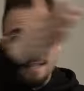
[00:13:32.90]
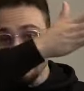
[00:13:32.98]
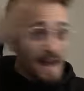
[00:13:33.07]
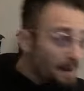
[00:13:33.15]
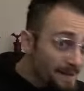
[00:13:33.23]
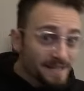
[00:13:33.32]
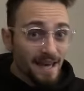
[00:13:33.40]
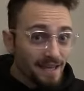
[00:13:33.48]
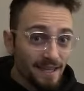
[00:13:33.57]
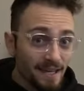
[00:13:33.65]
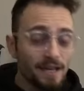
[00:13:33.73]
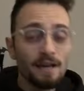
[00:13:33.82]
Same exact
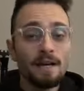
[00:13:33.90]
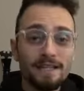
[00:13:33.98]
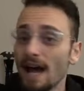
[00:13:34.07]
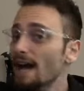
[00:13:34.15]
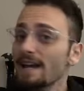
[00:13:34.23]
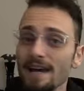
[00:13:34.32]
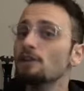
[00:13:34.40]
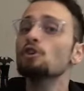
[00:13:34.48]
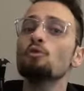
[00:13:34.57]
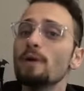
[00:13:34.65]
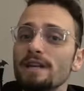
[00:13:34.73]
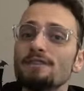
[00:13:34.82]
thing. Ian had a
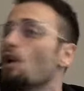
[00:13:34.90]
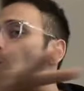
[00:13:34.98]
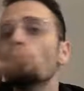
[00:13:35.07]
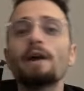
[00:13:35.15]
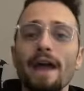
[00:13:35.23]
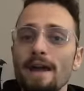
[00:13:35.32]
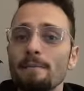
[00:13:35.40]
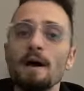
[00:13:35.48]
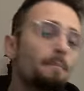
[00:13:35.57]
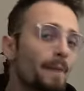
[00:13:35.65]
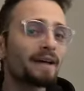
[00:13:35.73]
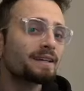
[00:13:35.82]
queen the whole game.
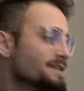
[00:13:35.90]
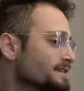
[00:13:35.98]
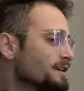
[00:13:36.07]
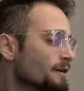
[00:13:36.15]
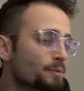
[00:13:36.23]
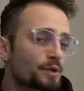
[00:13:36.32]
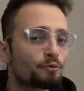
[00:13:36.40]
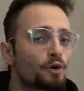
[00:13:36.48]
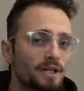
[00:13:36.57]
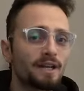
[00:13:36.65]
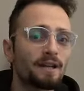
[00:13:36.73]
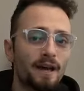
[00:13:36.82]
Magnus ended up with a
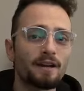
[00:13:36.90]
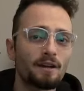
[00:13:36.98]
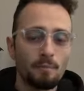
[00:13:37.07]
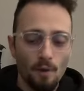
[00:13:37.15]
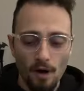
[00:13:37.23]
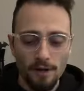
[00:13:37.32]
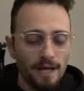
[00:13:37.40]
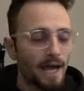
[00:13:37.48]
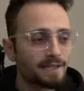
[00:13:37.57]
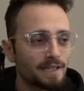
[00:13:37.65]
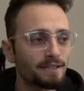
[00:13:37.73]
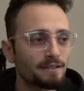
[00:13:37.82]
rook and a knight and a pawn,
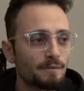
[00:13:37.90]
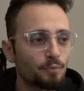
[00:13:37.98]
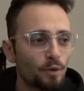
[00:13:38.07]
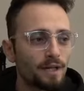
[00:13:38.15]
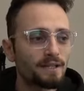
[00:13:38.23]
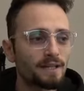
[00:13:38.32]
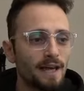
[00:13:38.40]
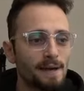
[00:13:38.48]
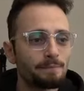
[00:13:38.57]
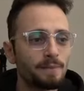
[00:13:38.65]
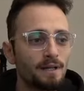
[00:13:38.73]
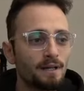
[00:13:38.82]
and he ended up winning the
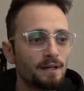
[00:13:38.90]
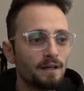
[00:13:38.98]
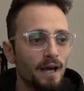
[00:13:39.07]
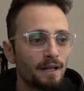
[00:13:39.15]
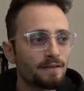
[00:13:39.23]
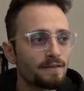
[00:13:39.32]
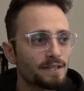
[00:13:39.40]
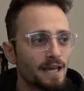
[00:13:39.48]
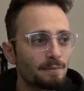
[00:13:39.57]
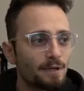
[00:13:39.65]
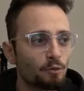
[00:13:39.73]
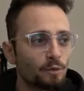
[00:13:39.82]
game. And in this
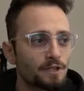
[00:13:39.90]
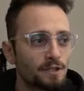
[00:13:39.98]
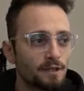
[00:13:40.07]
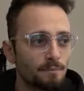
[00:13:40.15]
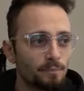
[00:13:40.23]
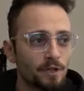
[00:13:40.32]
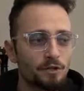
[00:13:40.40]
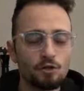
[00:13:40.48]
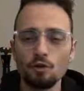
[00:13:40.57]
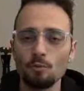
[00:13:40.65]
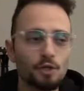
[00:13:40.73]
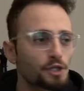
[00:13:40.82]
game, he wins it because there's
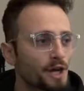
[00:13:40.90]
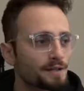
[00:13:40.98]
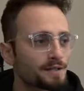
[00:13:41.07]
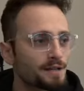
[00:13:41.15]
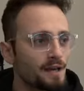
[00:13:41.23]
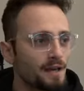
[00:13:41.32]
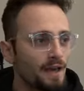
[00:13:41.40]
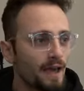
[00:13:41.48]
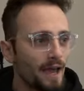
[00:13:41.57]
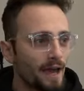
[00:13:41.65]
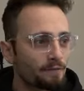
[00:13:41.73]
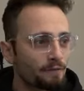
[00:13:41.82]
no more checks.
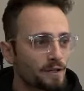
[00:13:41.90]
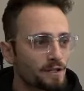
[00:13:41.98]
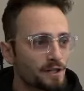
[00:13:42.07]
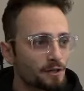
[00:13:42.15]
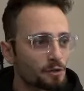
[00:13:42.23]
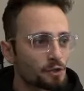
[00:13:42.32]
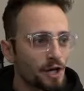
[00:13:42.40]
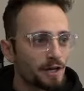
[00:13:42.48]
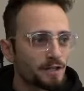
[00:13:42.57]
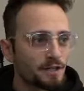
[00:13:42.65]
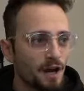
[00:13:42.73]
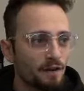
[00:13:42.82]
Every single check
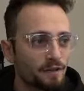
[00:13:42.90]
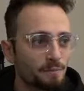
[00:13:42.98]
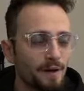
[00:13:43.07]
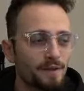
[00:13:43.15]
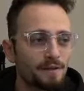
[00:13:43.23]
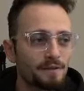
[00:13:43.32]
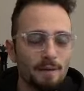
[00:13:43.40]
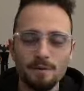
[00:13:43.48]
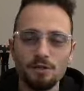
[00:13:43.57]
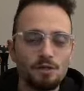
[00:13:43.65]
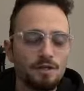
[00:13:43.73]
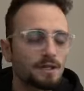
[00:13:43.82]
is covered by the... That
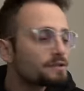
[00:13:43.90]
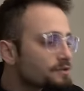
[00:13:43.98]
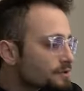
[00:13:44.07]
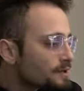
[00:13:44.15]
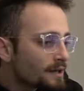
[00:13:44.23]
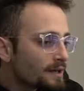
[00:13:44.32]
is just... It's,